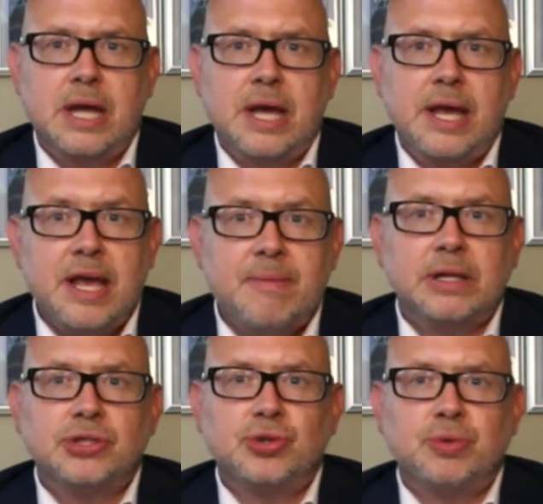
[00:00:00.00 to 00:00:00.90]

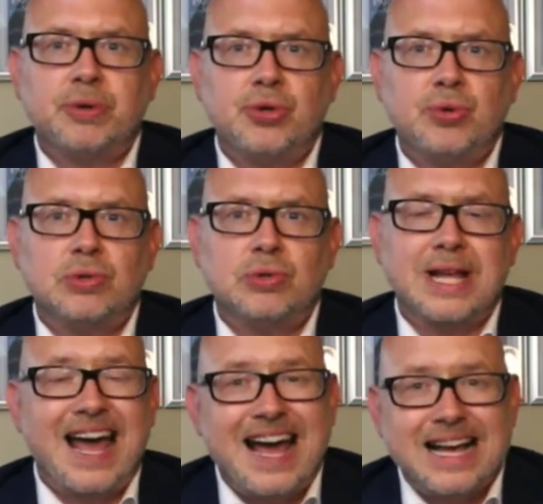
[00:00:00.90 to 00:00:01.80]
emails should be used
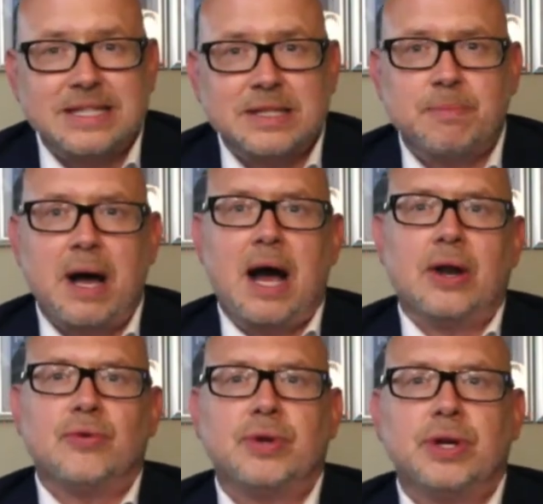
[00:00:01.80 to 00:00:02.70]
as a
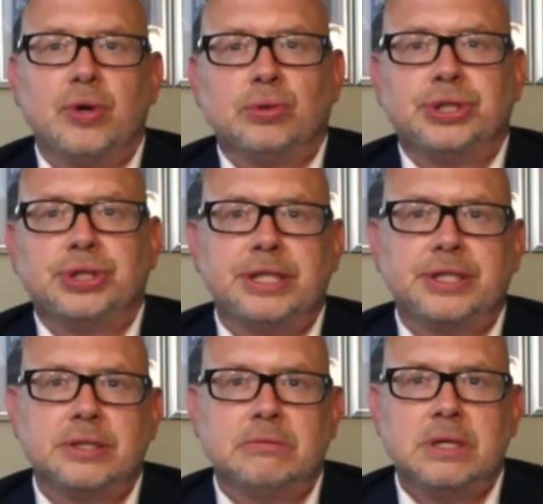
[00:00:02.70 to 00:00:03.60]
part of a
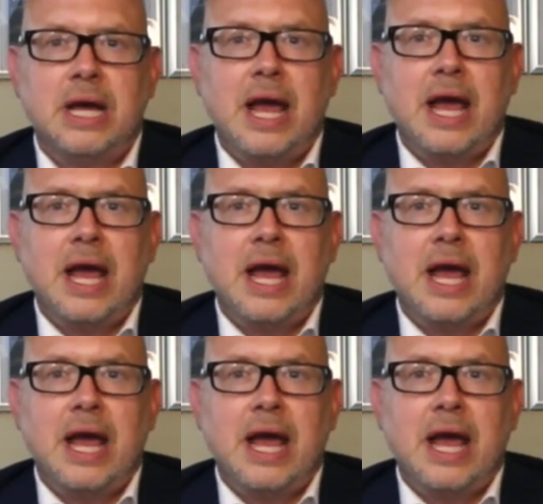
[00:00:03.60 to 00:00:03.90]
negotiation